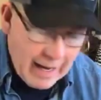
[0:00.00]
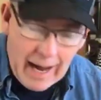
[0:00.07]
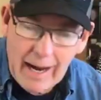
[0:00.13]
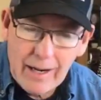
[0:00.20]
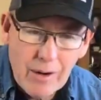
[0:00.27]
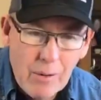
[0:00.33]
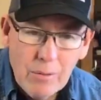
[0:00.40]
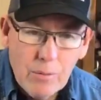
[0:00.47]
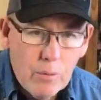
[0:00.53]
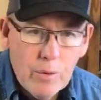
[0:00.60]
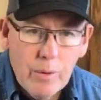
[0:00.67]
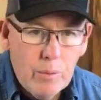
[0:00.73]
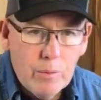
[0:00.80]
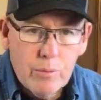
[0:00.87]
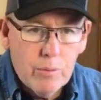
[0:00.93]
I, I
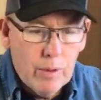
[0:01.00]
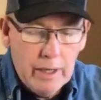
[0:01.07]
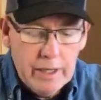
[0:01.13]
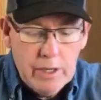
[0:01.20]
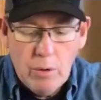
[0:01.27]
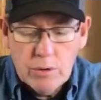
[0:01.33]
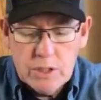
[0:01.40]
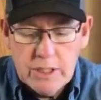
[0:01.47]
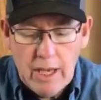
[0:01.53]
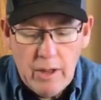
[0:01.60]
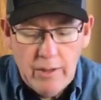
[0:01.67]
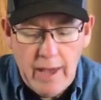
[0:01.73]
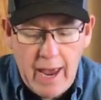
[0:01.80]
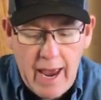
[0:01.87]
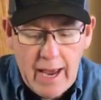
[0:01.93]
don't we really
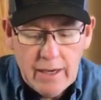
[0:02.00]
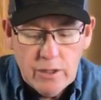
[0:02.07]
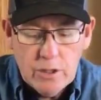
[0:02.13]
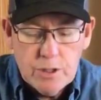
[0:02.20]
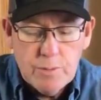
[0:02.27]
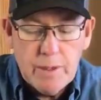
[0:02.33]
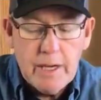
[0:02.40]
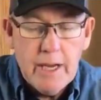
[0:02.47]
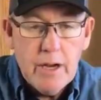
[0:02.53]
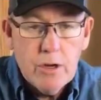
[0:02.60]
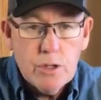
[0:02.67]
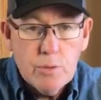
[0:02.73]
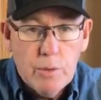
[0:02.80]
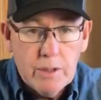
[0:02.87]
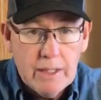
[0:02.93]
don't sell the handles,
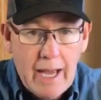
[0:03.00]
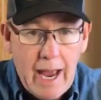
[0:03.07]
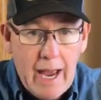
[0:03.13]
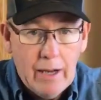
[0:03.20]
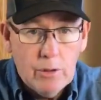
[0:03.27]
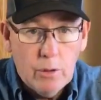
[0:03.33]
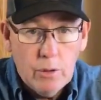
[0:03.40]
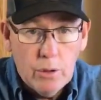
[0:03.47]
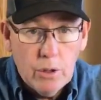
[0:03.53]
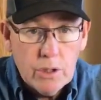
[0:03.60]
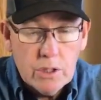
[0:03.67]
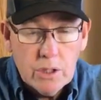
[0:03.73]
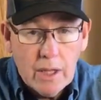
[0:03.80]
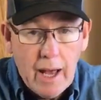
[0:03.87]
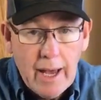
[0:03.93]
but here's what the
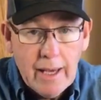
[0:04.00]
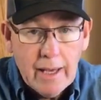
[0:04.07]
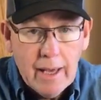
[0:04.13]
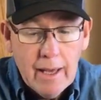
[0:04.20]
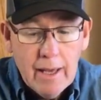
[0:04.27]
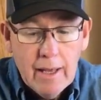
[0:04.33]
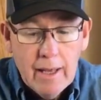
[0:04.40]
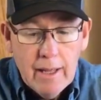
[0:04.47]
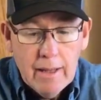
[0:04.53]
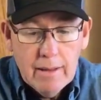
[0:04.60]
handle looks like.